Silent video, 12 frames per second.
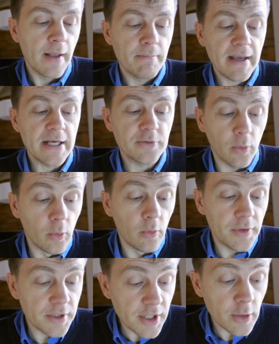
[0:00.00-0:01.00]
made all
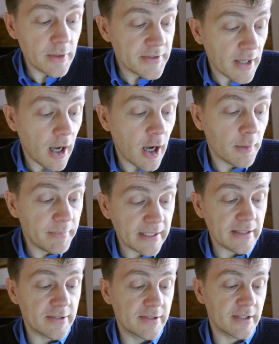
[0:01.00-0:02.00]
the Noah's Ark
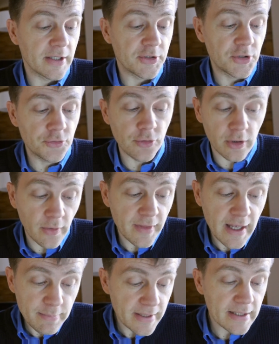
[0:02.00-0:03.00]
beasts as strong on
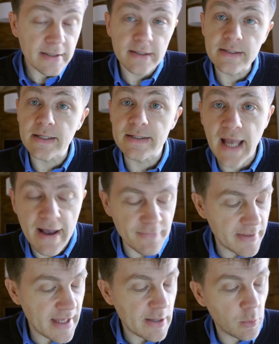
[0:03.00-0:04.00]
their pins as ever
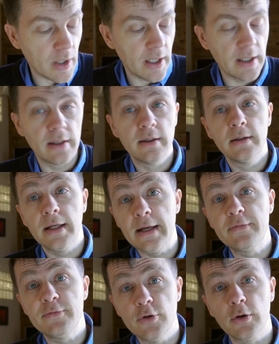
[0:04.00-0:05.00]
they were,
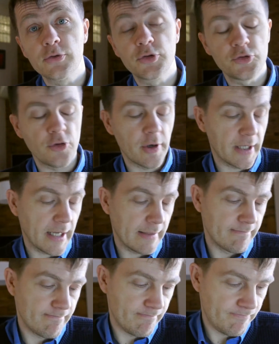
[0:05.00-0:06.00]
if not stronger.
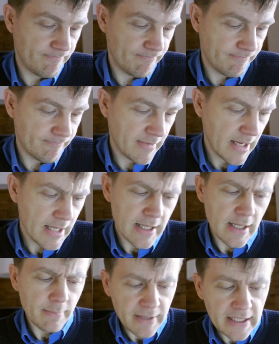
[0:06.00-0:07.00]

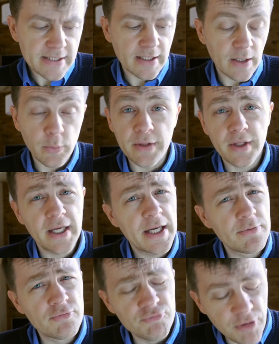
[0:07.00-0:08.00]
Peter, with
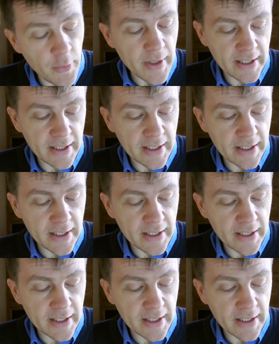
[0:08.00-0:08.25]
heroic